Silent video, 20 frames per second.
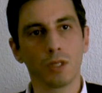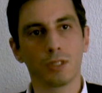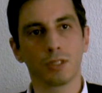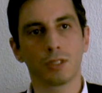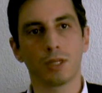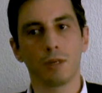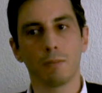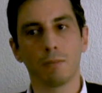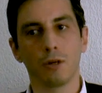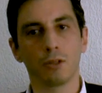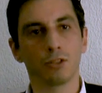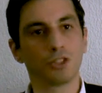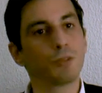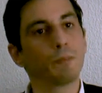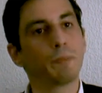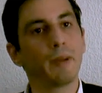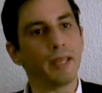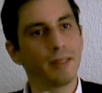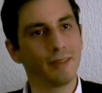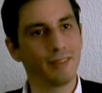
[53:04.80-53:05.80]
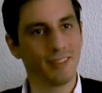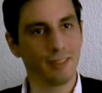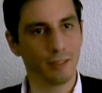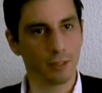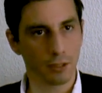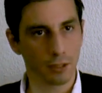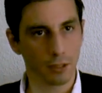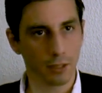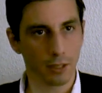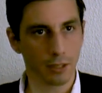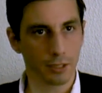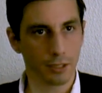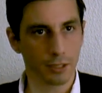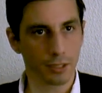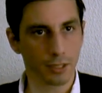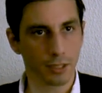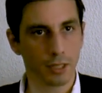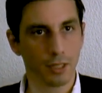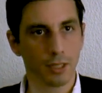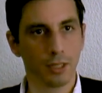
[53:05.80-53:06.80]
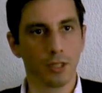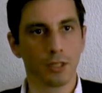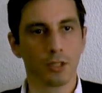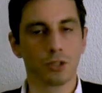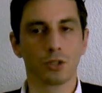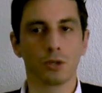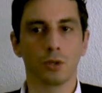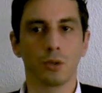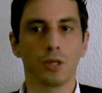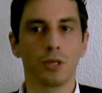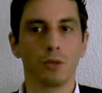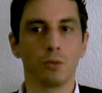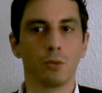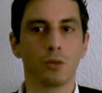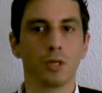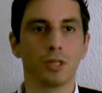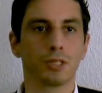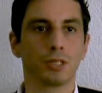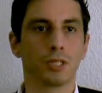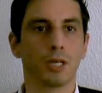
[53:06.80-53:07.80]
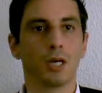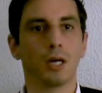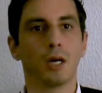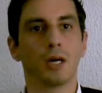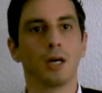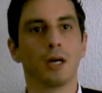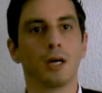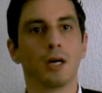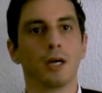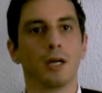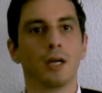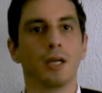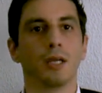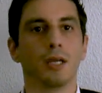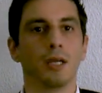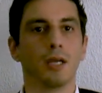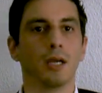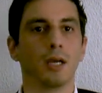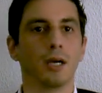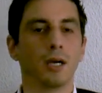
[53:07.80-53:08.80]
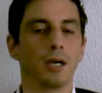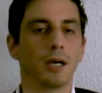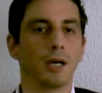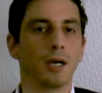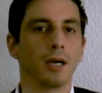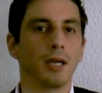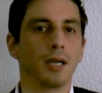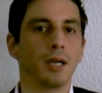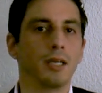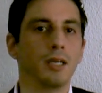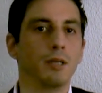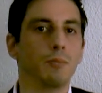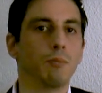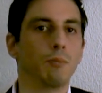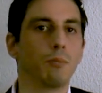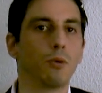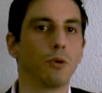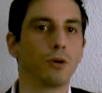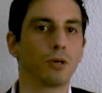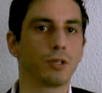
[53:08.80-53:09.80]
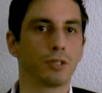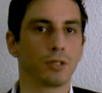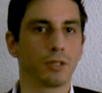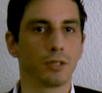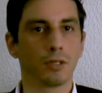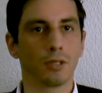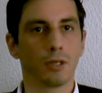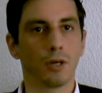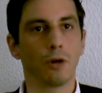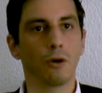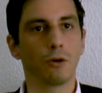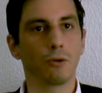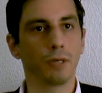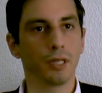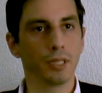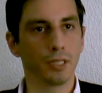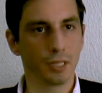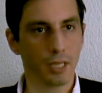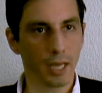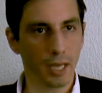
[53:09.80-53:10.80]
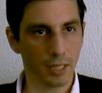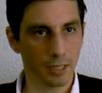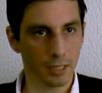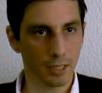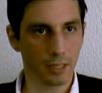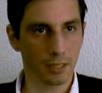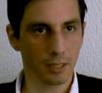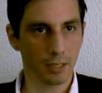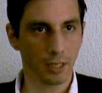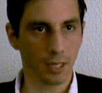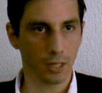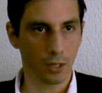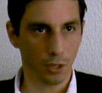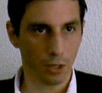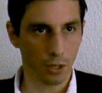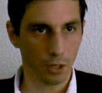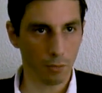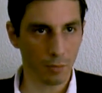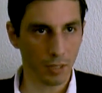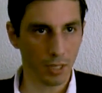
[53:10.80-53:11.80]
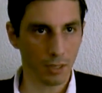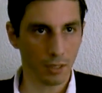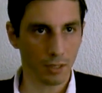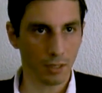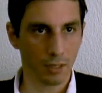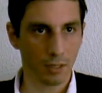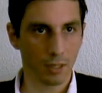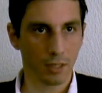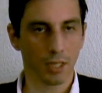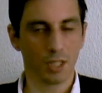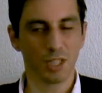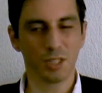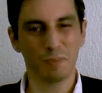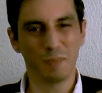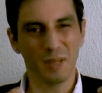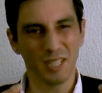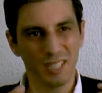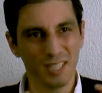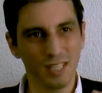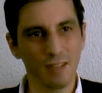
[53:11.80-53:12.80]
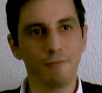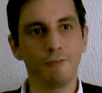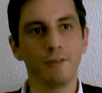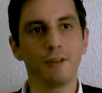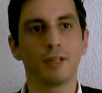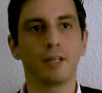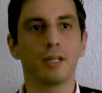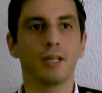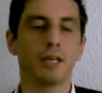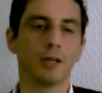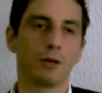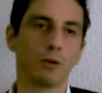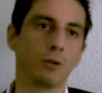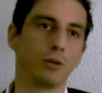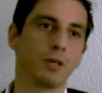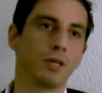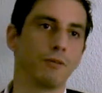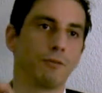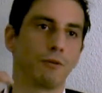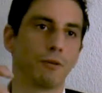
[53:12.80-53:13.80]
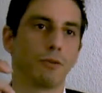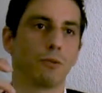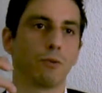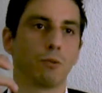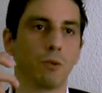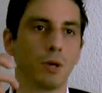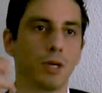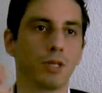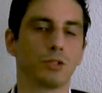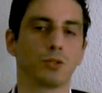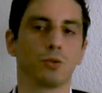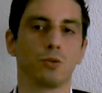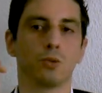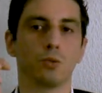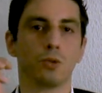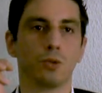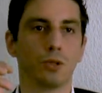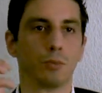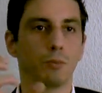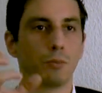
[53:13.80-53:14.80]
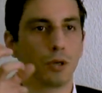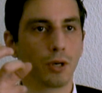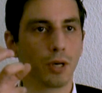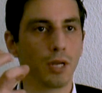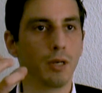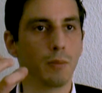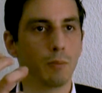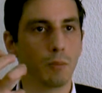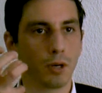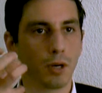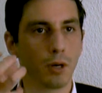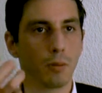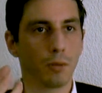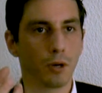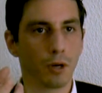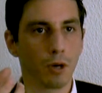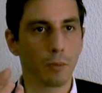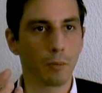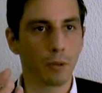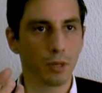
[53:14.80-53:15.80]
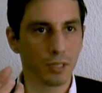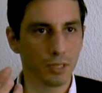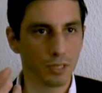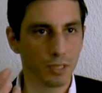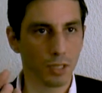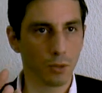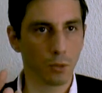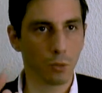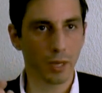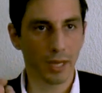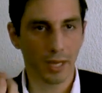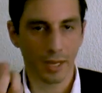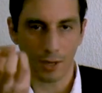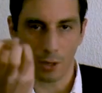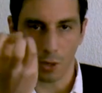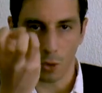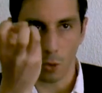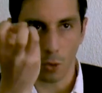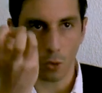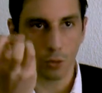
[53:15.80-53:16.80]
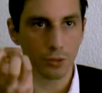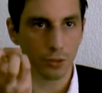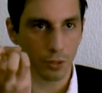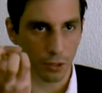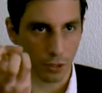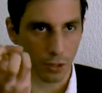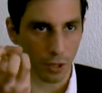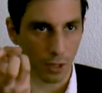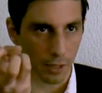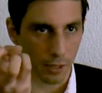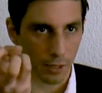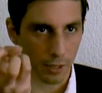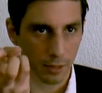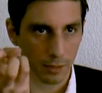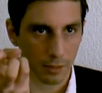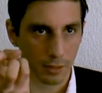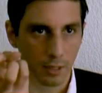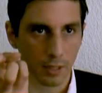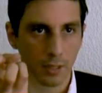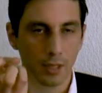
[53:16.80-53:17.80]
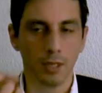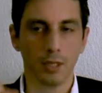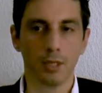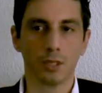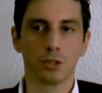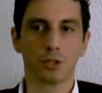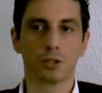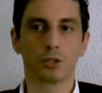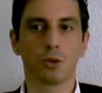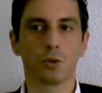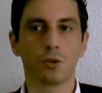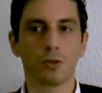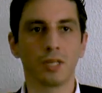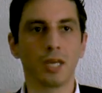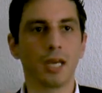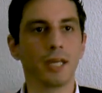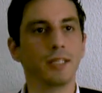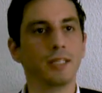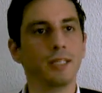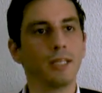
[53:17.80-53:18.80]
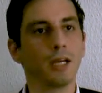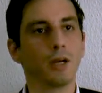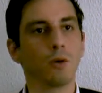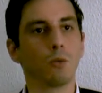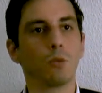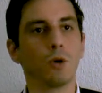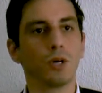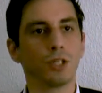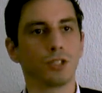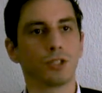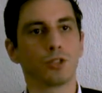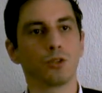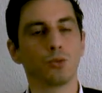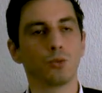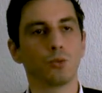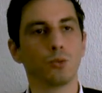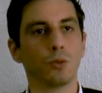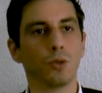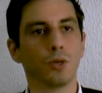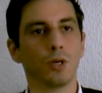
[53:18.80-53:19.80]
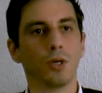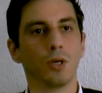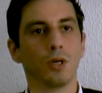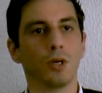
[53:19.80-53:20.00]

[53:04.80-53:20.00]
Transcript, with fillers: was about spending the dollars. So it was a import orientated economy specifically and only for the ones who would, mon- in a monopolistic way, hold the dollar. So the idea was to